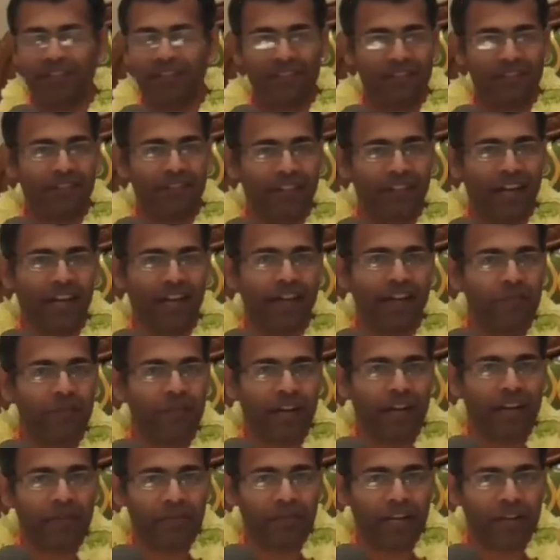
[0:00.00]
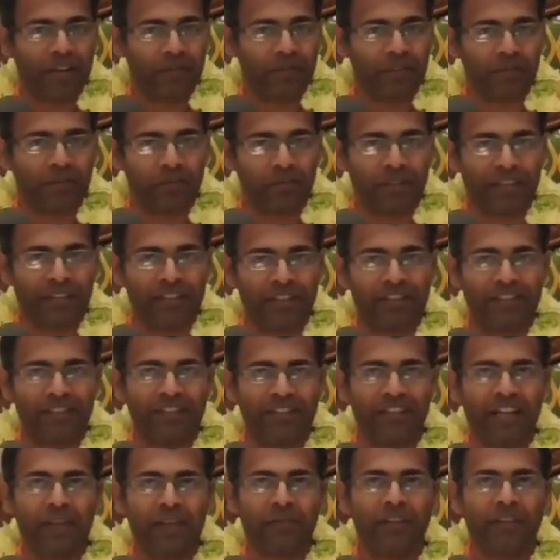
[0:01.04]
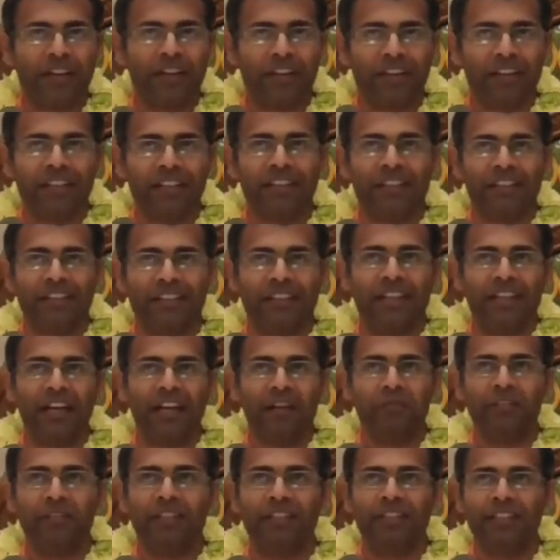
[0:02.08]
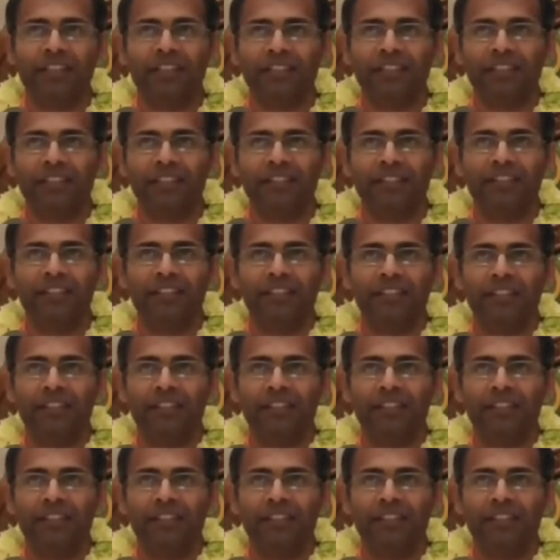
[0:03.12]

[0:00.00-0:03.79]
Yes, I am the painter, I am the architect, I am the creator.